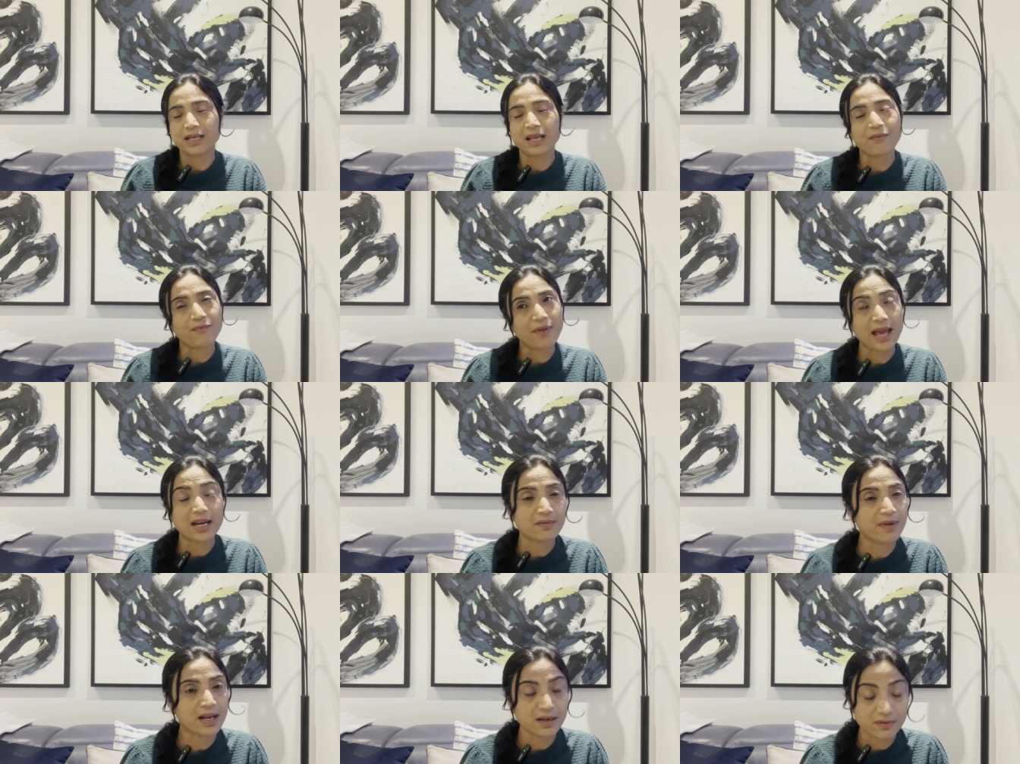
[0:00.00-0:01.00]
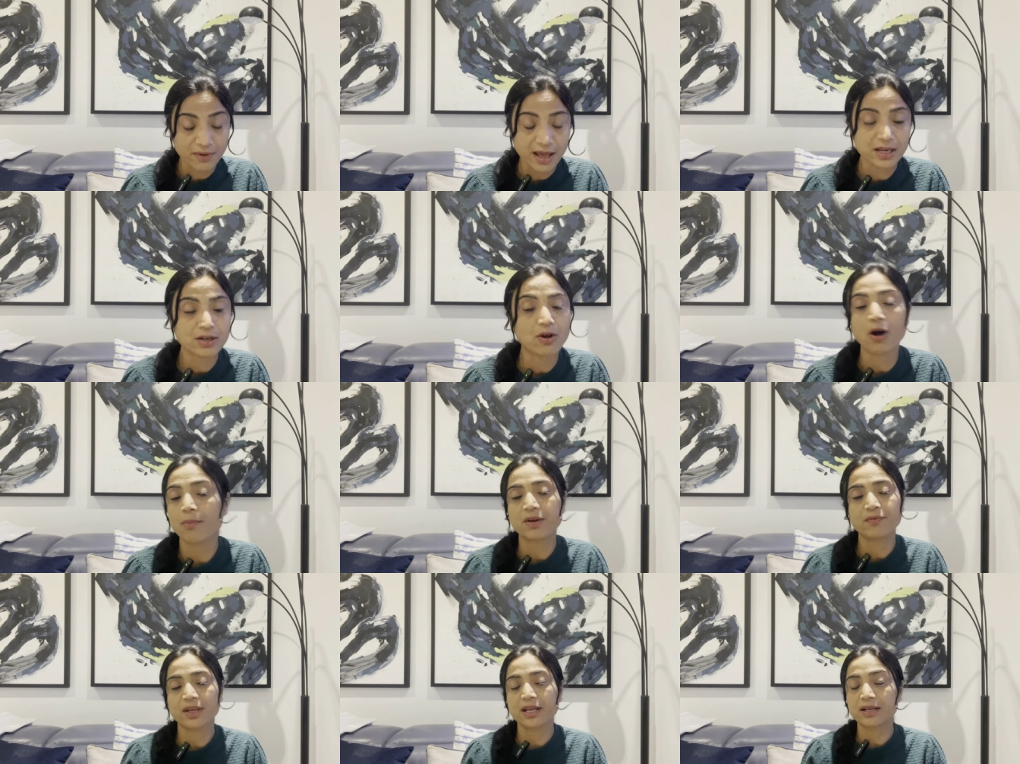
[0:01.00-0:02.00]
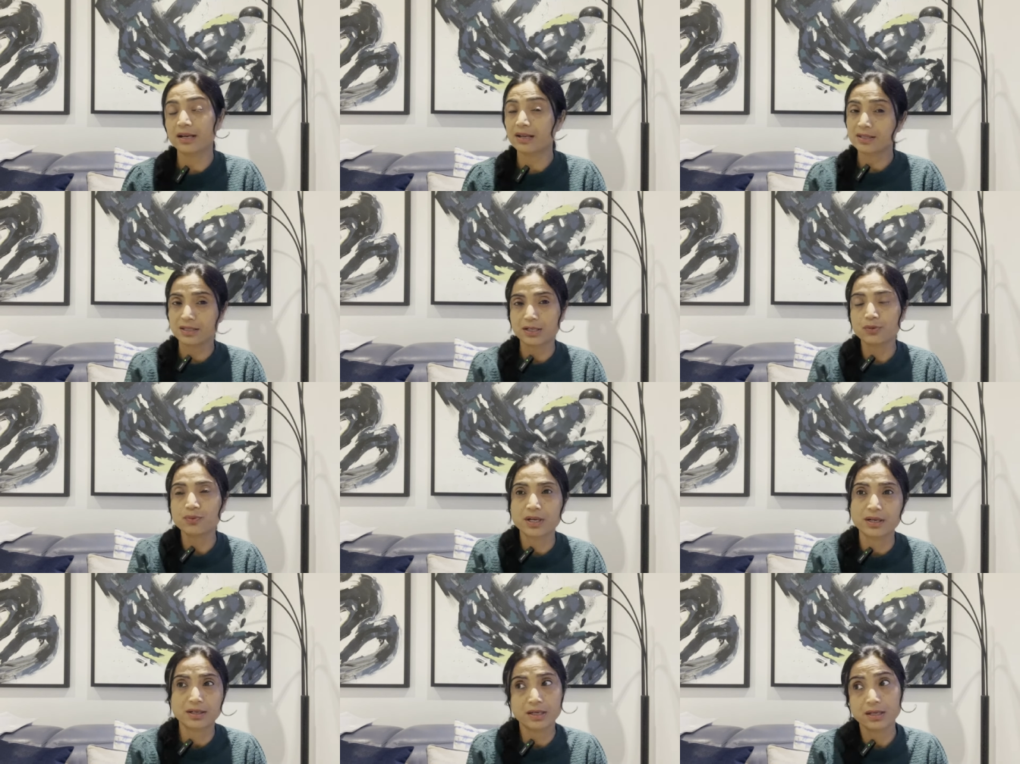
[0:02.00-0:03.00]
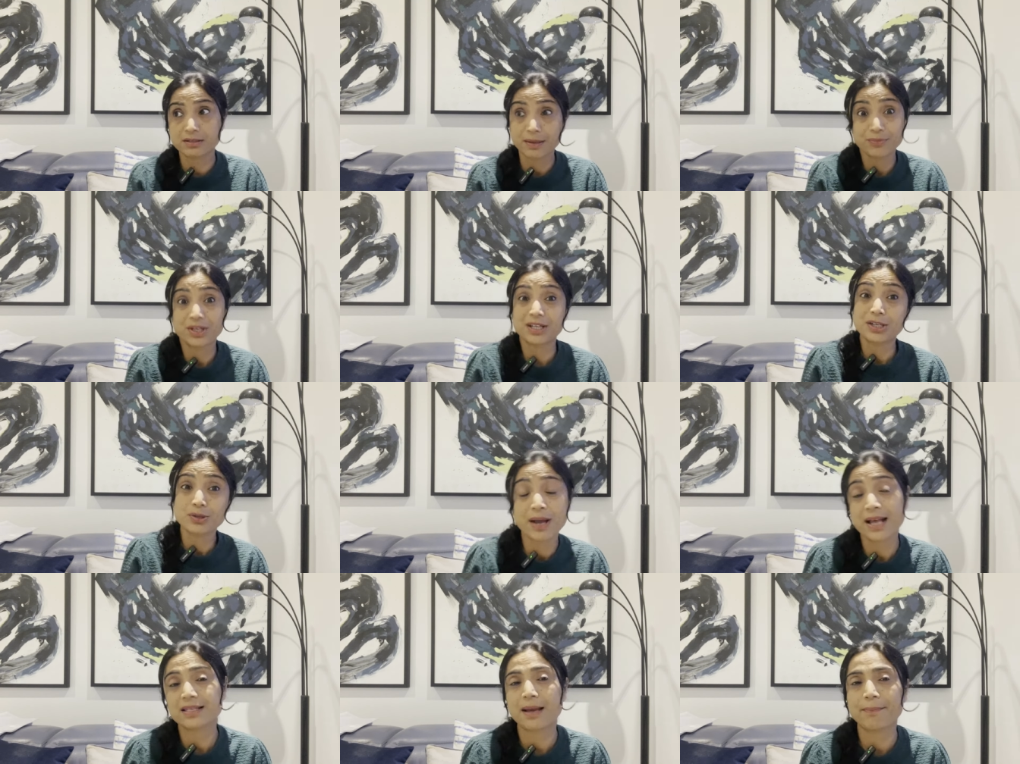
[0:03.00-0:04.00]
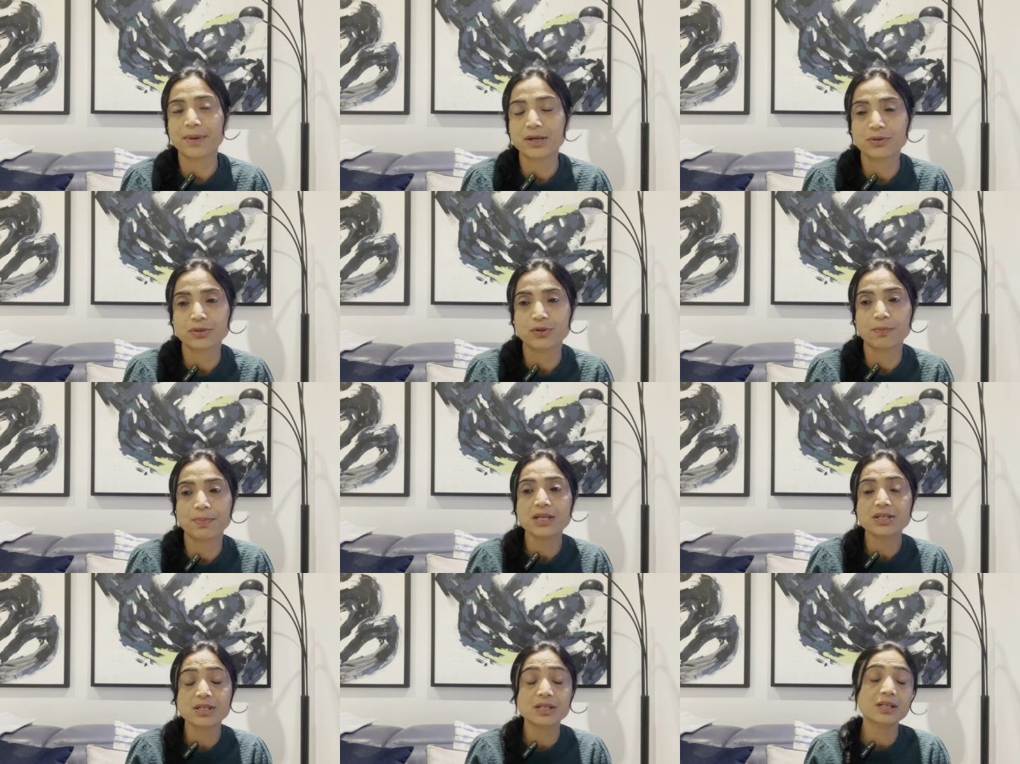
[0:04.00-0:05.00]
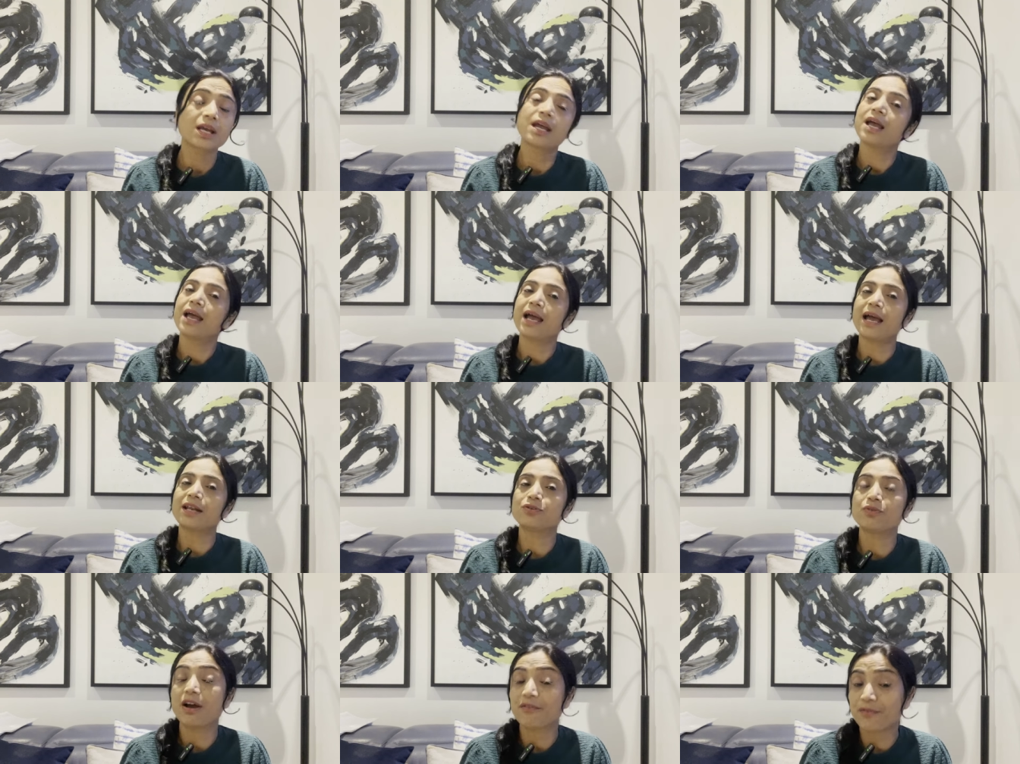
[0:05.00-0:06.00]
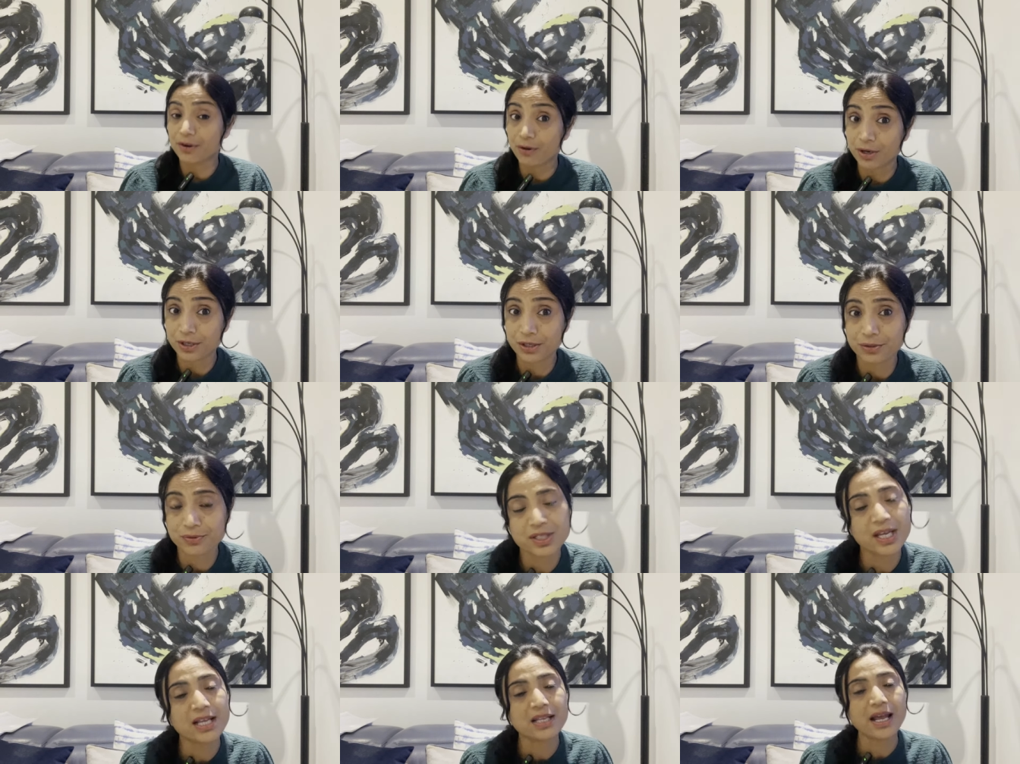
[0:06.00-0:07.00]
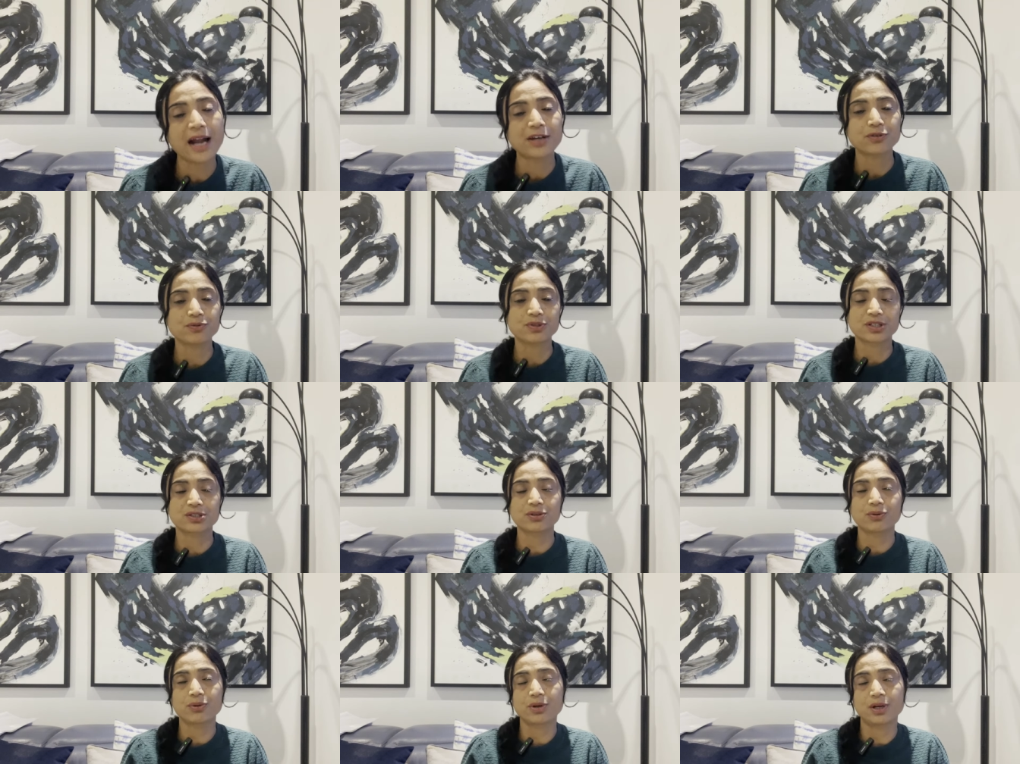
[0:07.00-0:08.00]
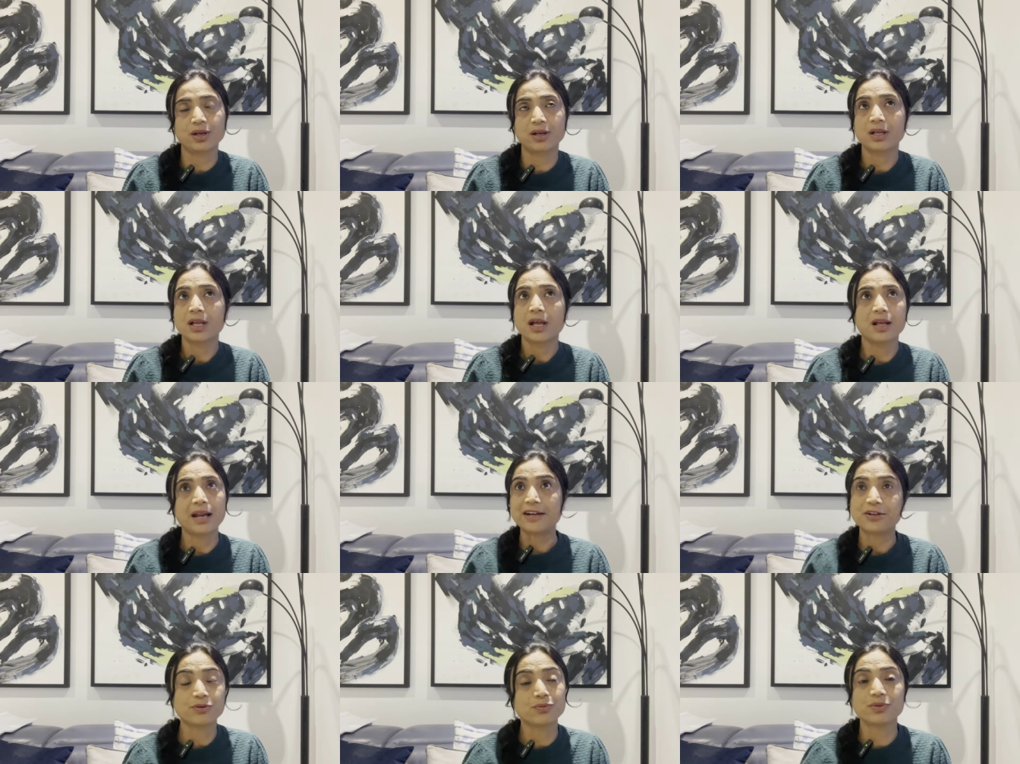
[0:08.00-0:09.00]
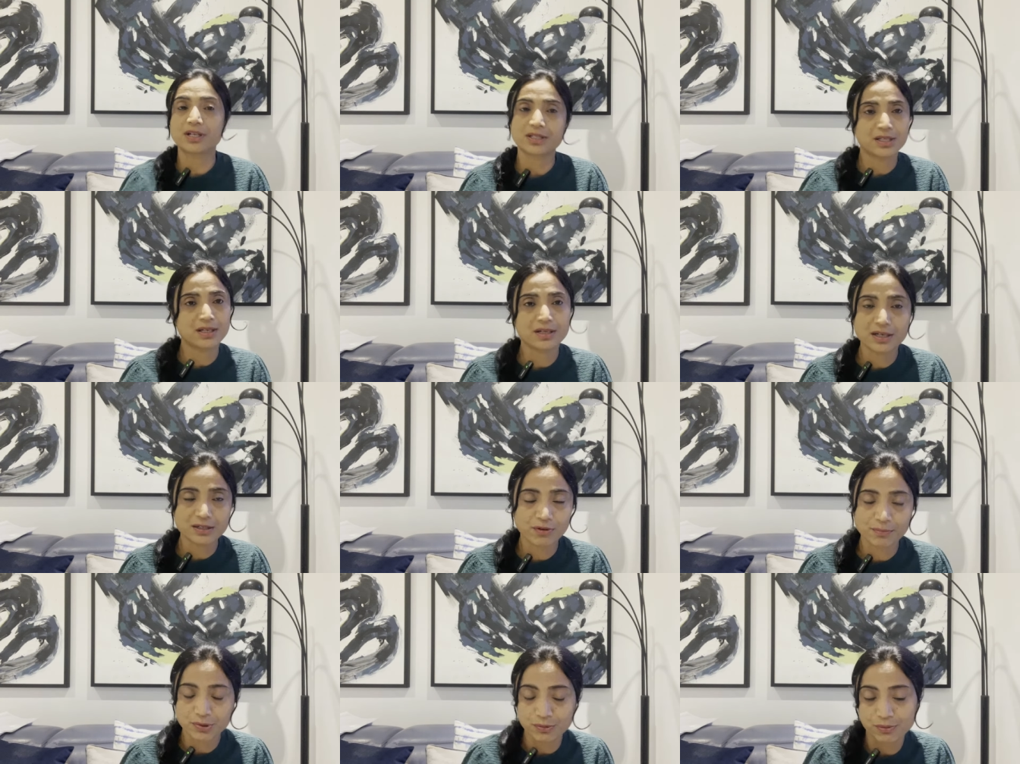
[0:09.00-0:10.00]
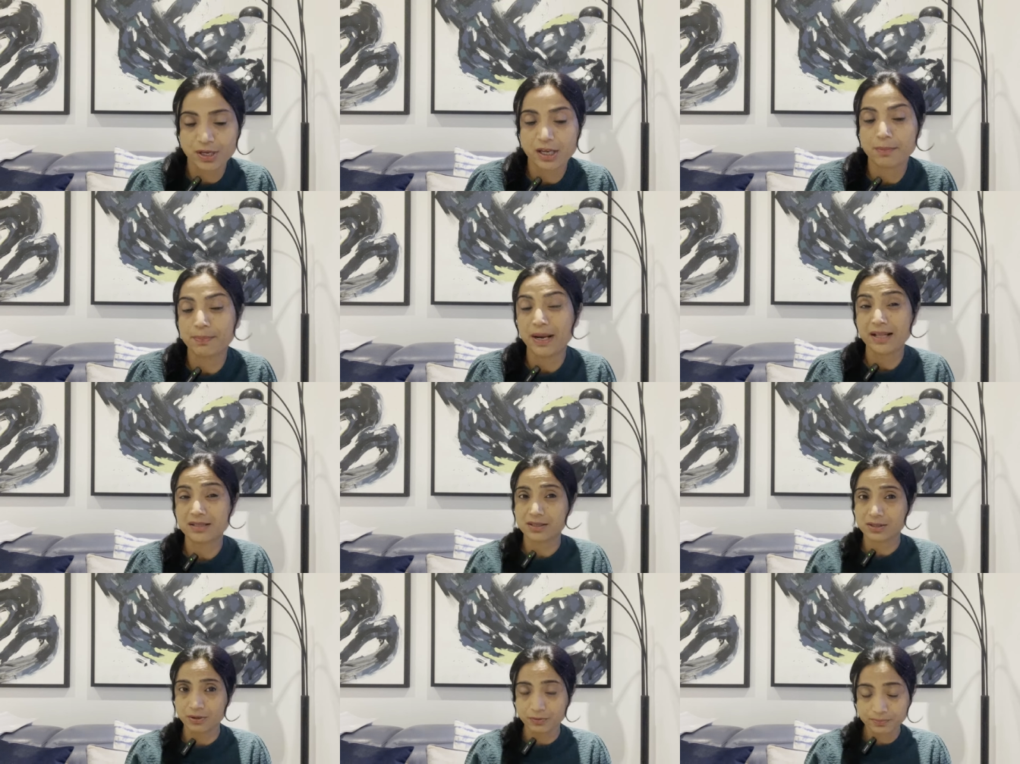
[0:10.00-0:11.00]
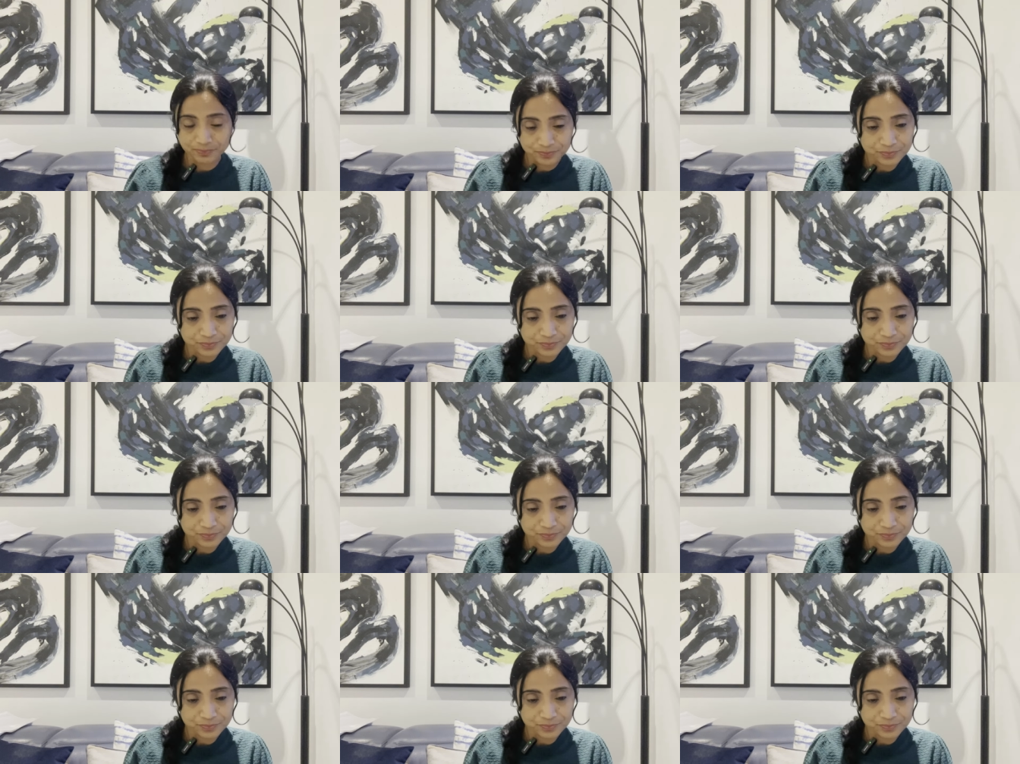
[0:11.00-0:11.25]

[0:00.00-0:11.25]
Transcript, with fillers: been a very very very common awareness new something new has happened to your patient and you have forgotten to say that you just uh, read two nursing needs from two care plans so